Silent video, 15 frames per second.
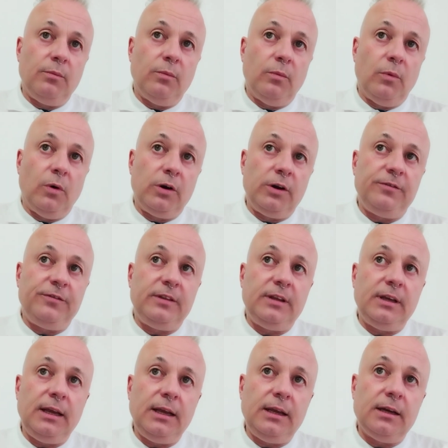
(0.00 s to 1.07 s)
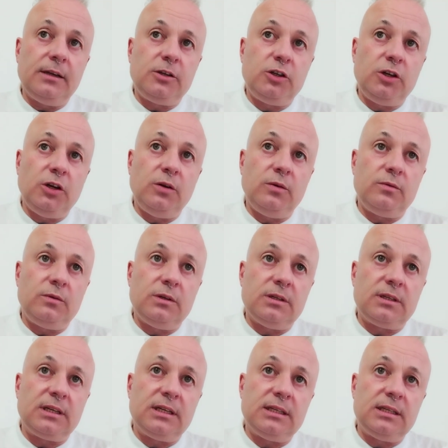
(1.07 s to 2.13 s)
one of the
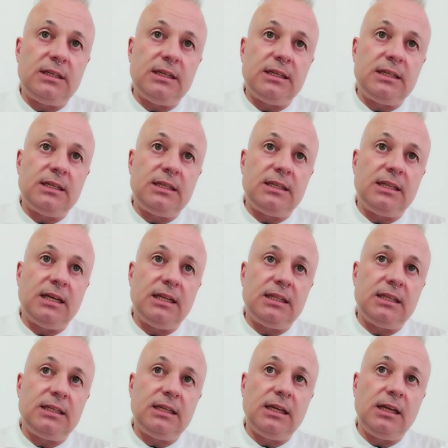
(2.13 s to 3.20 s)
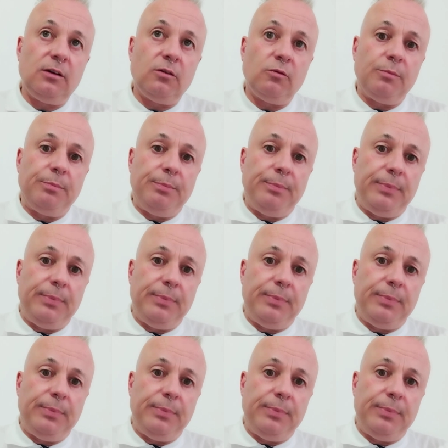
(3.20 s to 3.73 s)
students considered that the single